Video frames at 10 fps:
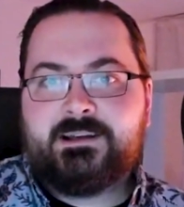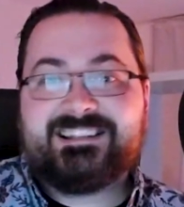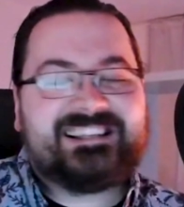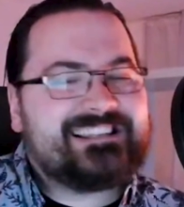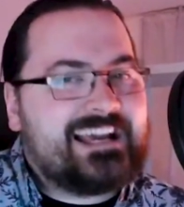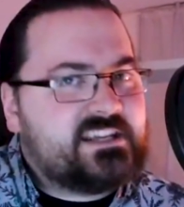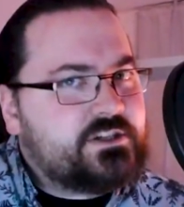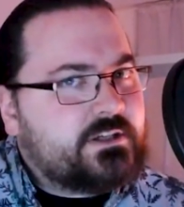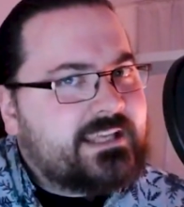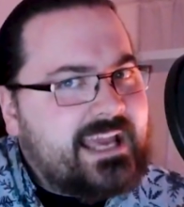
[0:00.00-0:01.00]
This
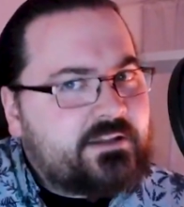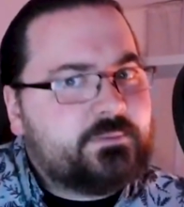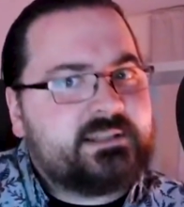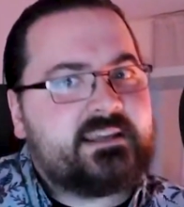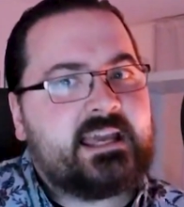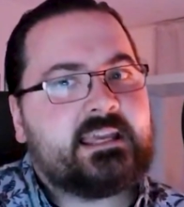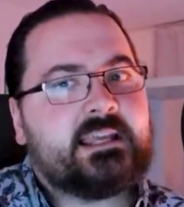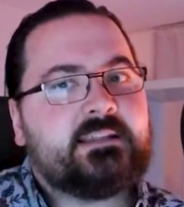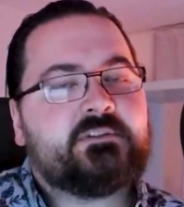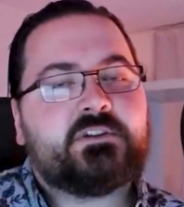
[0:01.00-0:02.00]
action cannot be
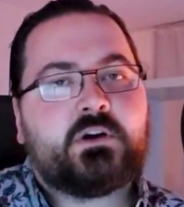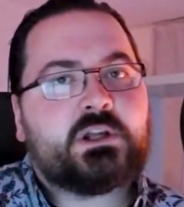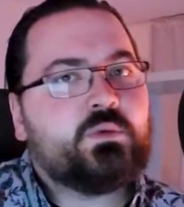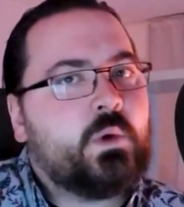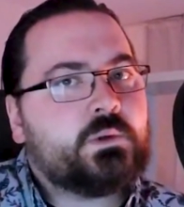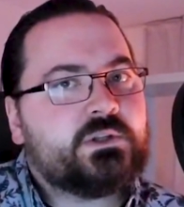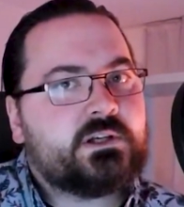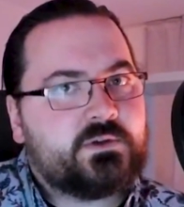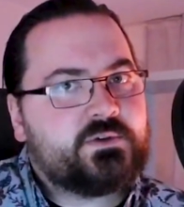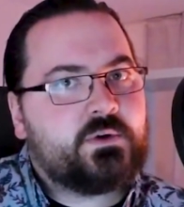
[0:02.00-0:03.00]
taken if the target won the
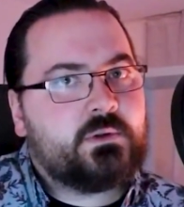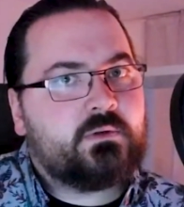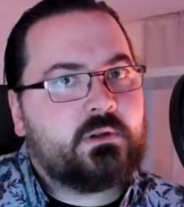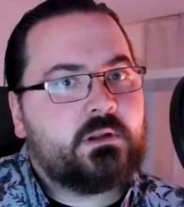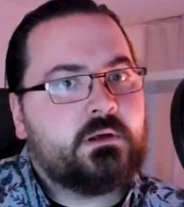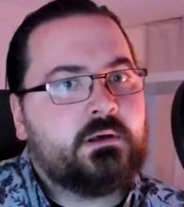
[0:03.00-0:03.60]
control roll.